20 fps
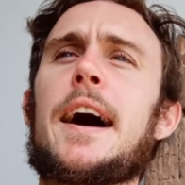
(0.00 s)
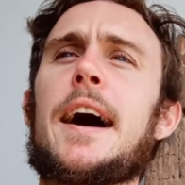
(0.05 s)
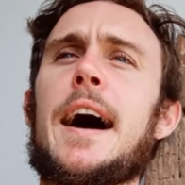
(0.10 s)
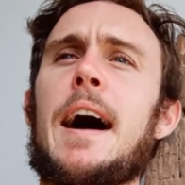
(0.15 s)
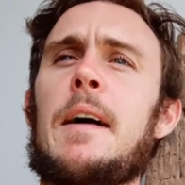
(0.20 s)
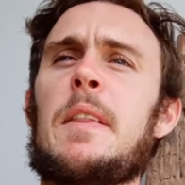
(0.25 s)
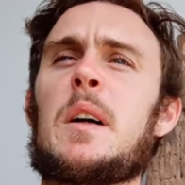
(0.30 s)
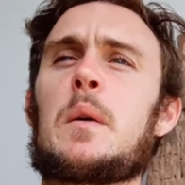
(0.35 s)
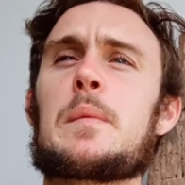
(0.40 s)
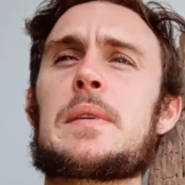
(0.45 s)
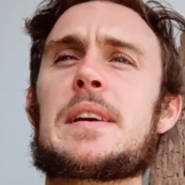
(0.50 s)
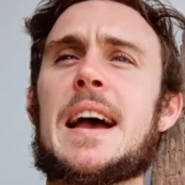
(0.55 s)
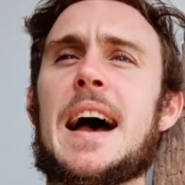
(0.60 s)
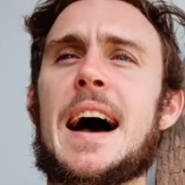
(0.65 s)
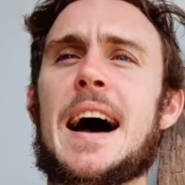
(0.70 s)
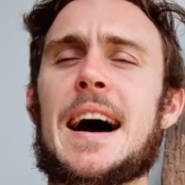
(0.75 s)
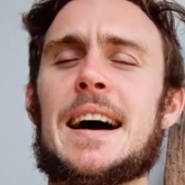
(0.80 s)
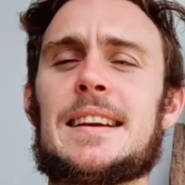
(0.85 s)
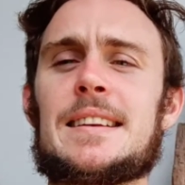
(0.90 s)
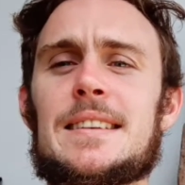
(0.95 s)
And then we
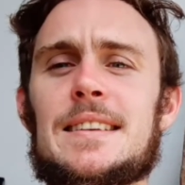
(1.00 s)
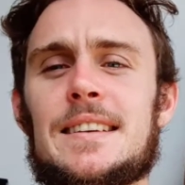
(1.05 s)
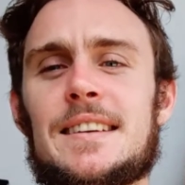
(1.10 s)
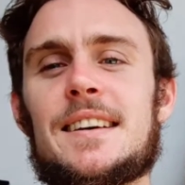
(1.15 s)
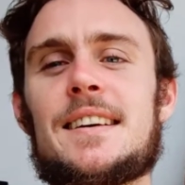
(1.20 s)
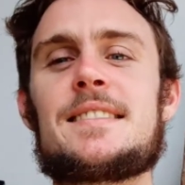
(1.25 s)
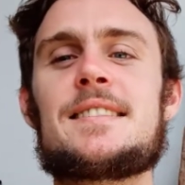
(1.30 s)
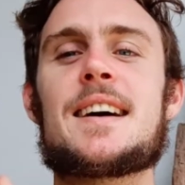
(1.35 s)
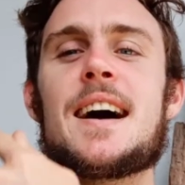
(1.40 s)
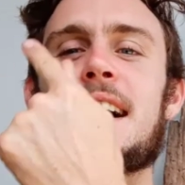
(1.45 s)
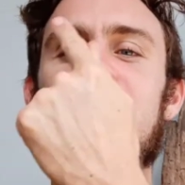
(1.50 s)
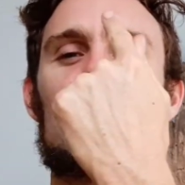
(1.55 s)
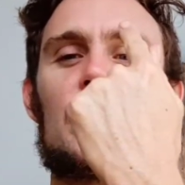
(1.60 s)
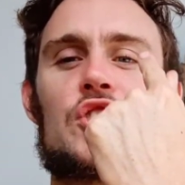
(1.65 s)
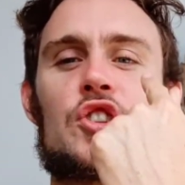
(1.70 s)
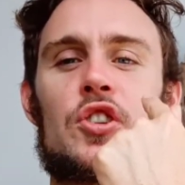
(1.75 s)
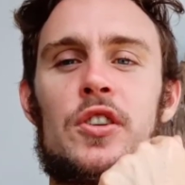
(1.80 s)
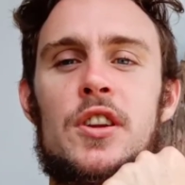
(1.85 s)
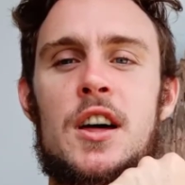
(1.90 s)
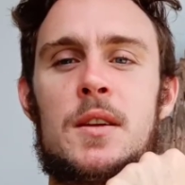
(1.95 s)
had Nadi
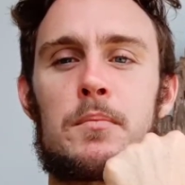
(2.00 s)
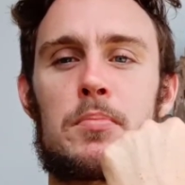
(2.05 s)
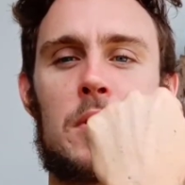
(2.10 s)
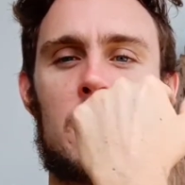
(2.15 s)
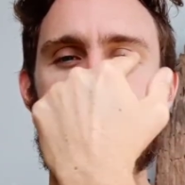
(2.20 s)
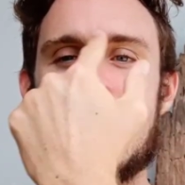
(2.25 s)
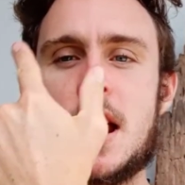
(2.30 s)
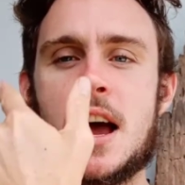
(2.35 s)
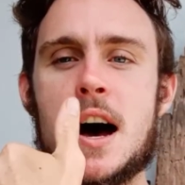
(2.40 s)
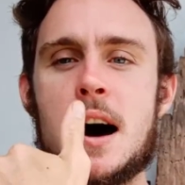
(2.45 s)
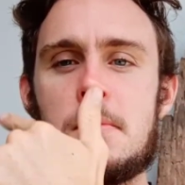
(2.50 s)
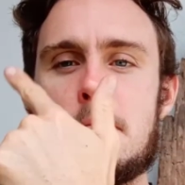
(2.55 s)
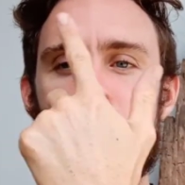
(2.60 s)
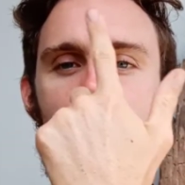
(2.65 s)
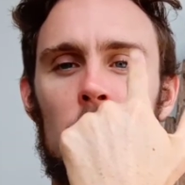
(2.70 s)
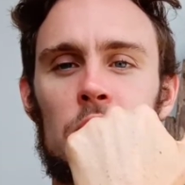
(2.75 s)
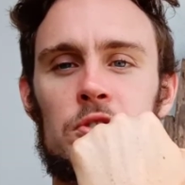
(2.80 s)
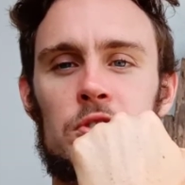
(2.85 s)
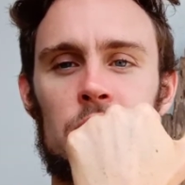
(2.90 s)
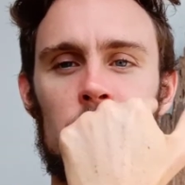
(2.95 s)
Shodhan Pranayam,
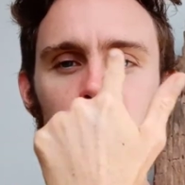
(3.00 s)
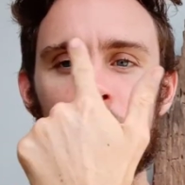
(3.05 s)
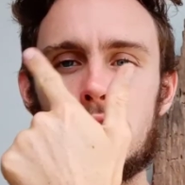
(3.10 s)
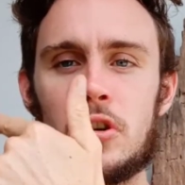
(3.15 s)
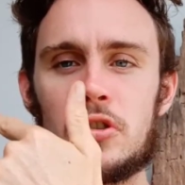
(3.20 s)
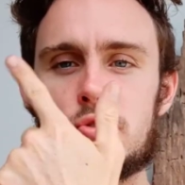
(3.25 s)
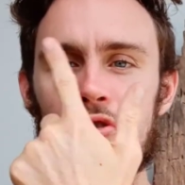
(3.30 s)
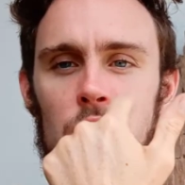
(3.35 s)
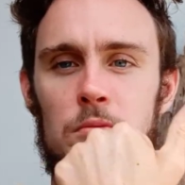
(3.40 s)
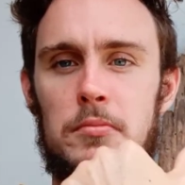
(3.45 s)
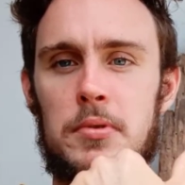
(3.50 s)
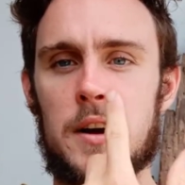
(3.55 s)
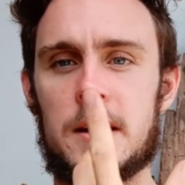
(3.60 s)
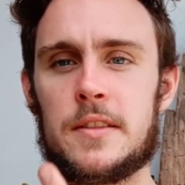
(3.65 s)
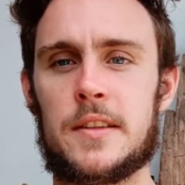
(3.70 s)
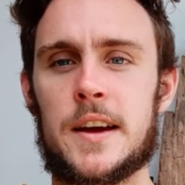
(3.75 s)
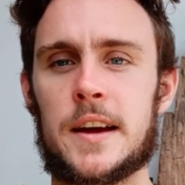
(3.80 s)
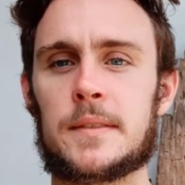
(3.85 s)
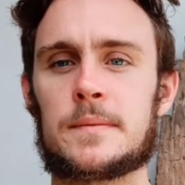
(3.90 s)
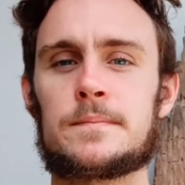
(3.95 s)
alternate nostril
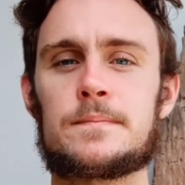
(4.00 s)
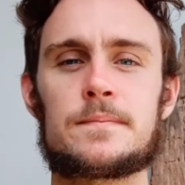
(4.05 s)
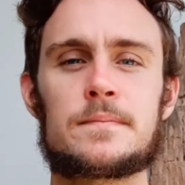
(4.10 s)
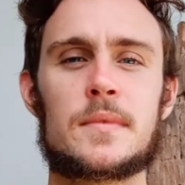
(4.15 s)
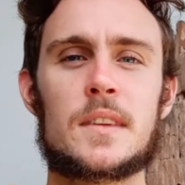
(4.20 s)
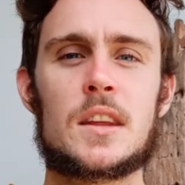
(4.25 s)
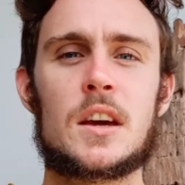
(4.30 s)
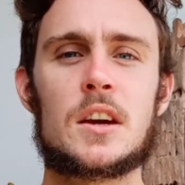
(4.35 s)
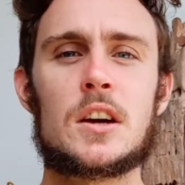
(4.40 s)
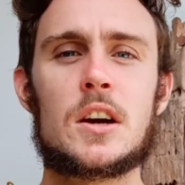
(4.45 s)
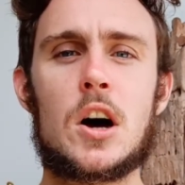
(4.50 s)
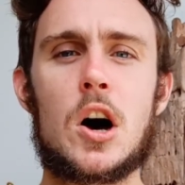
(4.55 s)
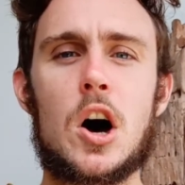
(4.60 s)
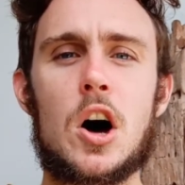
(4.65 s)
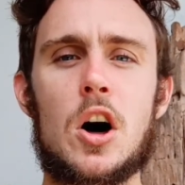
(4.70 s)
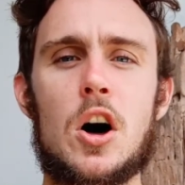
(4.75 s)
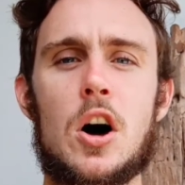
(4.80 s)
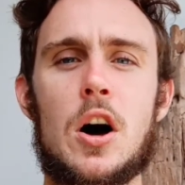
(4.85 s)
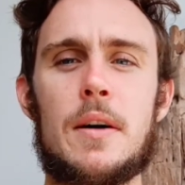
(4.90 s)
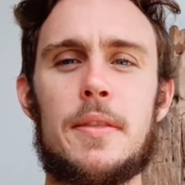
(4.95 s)
breathing.
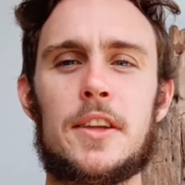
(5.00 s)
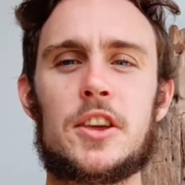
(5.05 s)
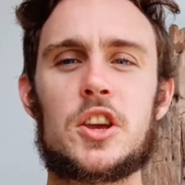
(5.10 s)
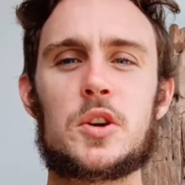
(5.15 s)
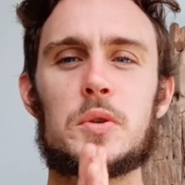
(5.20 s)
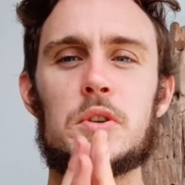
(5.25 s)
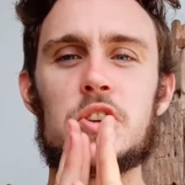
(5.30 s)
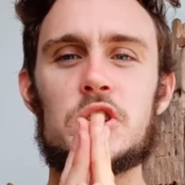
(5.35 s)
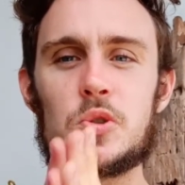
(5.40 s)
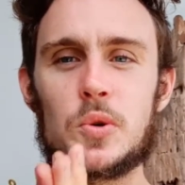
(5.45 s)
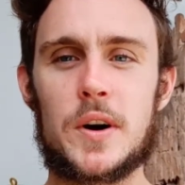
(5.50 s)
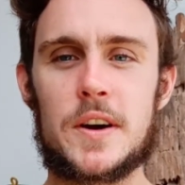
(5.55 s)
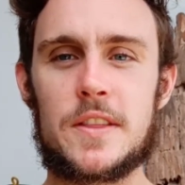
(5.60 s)
Hope that you enjoy